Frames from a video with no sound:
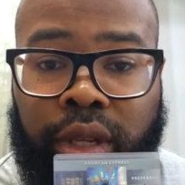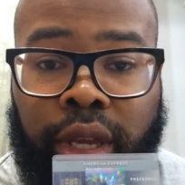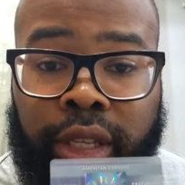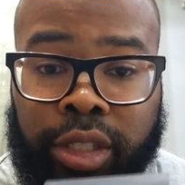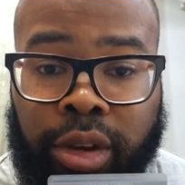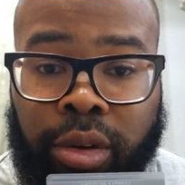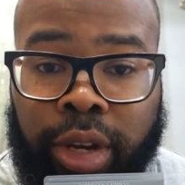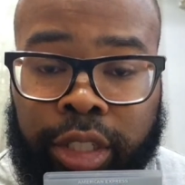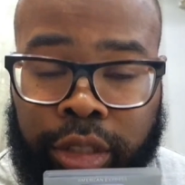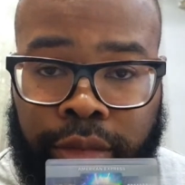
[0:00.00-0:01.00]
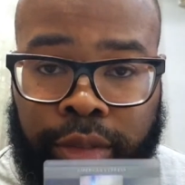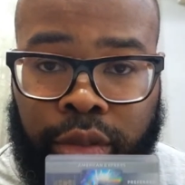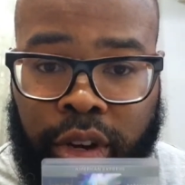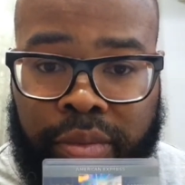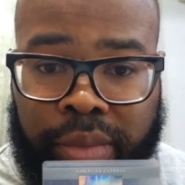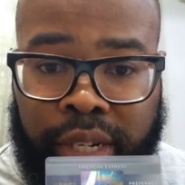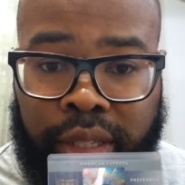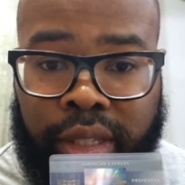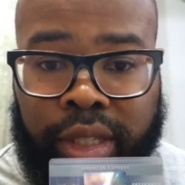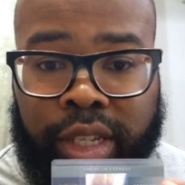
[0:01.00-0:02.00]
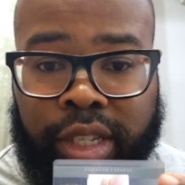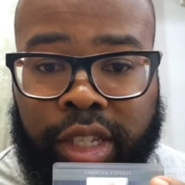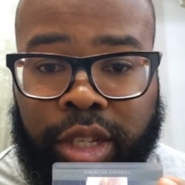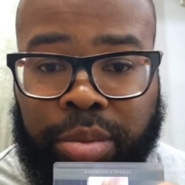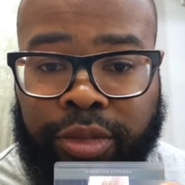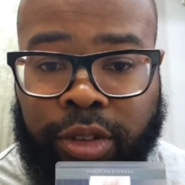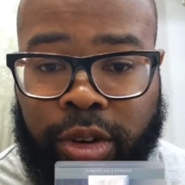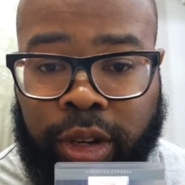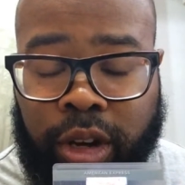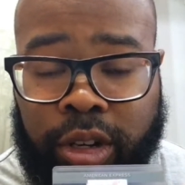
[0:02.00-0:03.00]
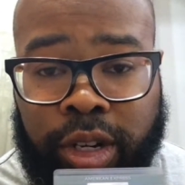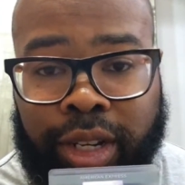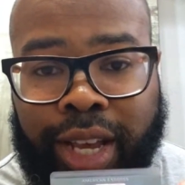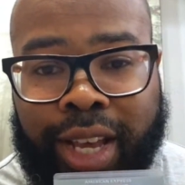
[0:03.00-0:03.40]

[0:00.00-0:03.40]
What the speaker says: is zero interest for 12 months. This is the preferred card.